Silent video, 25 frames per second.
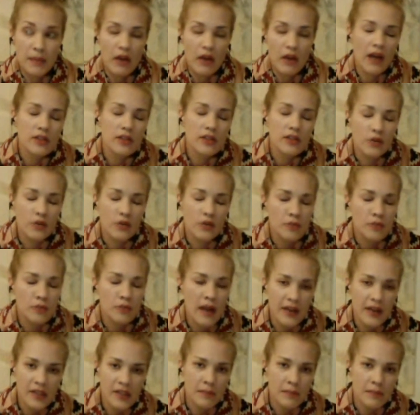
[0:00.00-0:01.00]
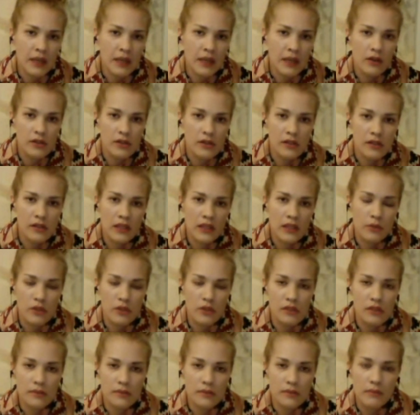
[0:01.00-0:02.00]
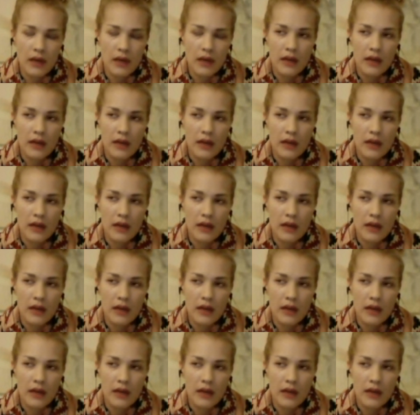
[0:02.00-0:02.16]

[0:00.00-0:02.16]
I took maths because